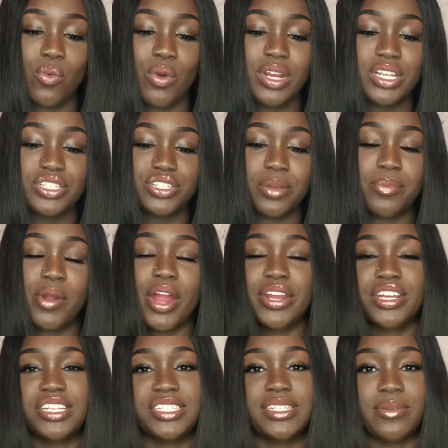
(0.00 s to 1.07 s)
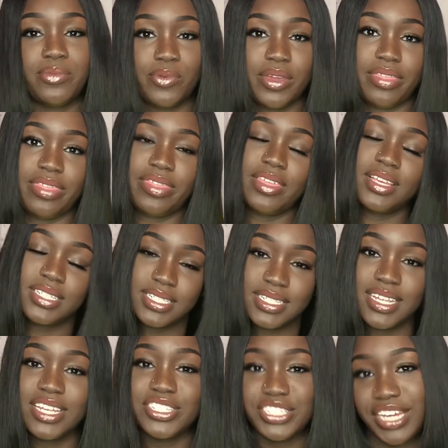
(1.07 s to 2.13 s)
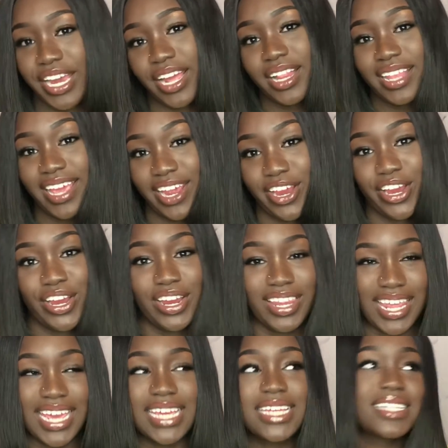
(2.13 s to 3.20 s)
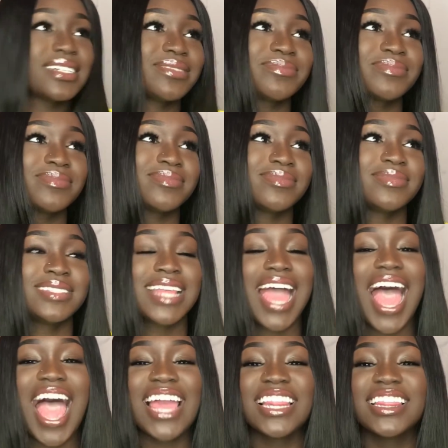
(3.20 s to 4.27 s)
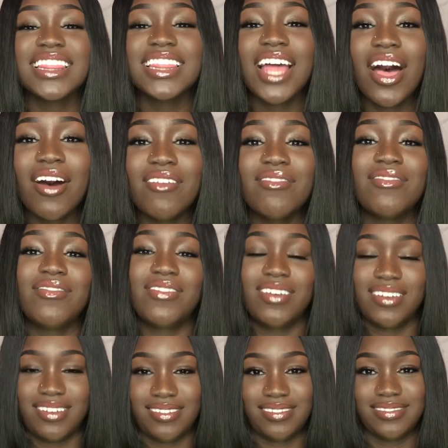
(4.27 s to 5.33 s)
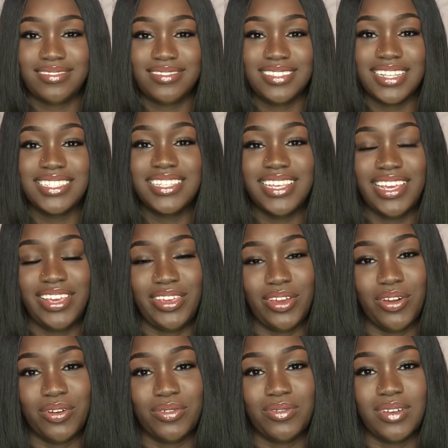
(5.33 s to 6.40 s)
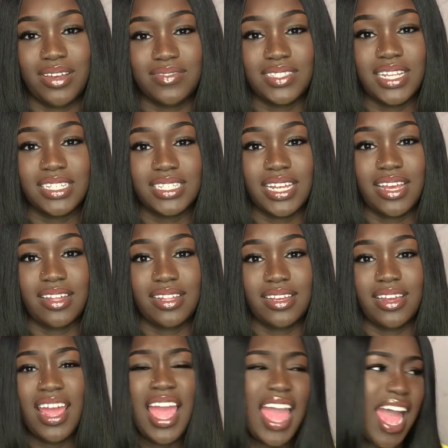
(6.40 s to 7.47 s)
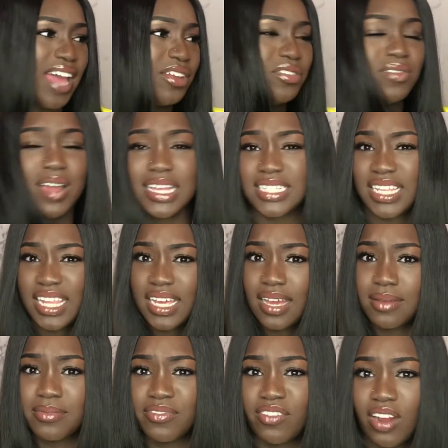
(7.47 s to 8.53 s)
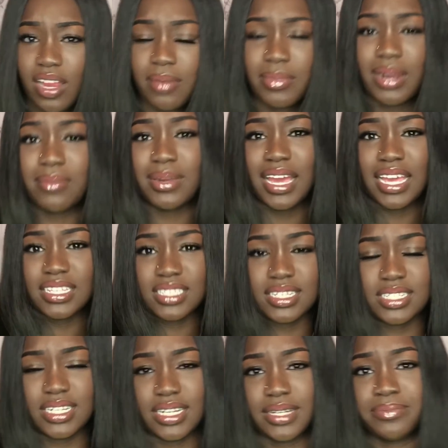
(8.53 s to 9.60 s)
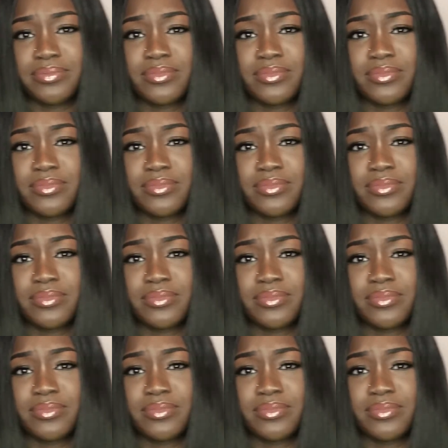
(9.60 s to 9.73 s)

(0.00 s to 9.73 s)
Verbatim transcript: what is your partnership with Stush Gal Hair like? I love the CEO of Stush Gal Hair. I know you guys are thinking I'm farting, but I'm not. It's the chair.